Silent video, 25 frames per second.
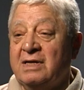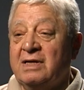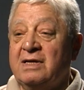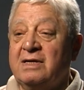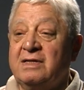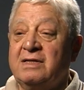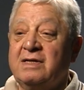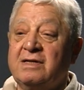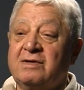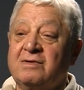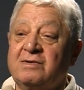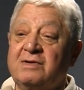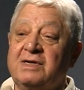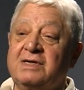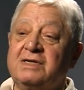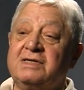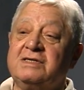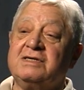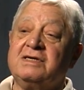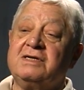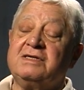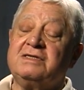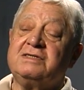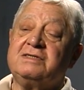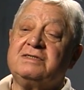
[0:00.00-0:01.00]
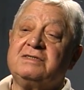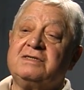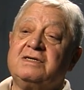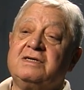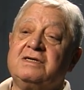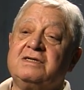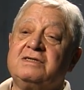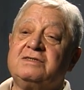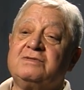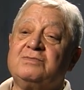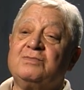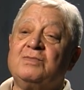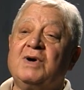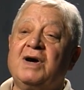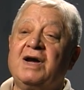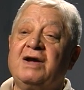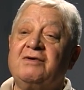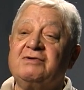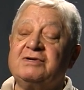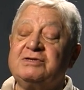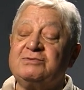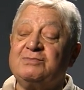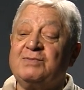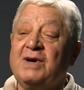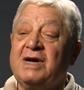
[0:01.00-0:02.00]
In other words, it's my
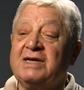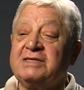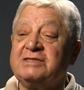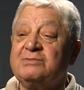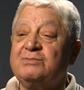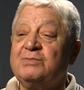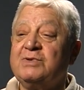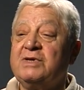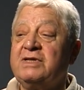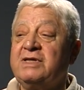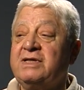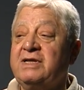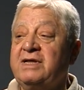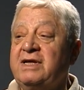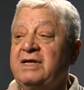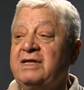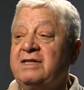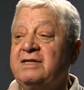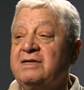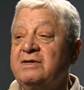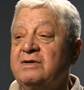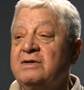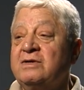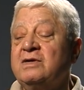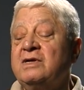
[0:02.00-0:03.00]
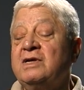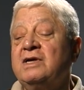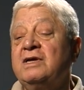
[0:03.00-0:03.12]
responsibility to